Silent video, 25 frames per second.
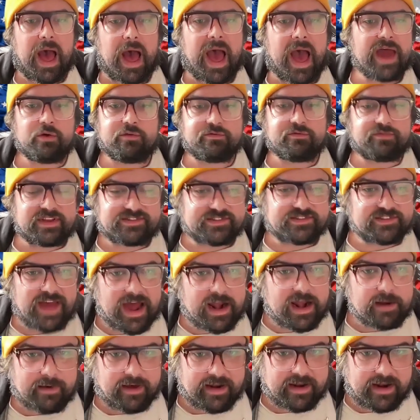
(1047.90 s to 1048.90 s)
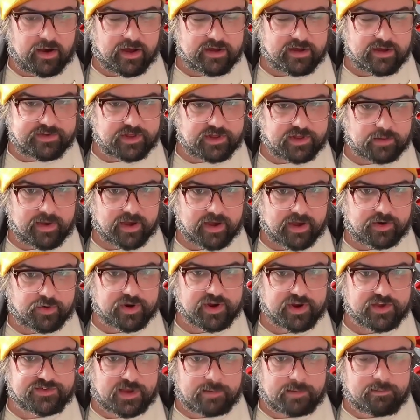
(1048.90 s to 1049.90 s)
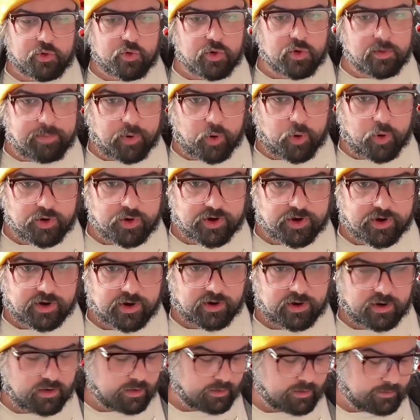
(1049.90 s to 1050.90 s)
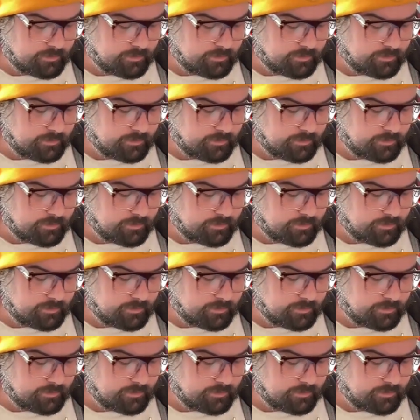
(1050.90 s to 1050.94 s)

It's not about how I feel about Chris. I'm a reporter.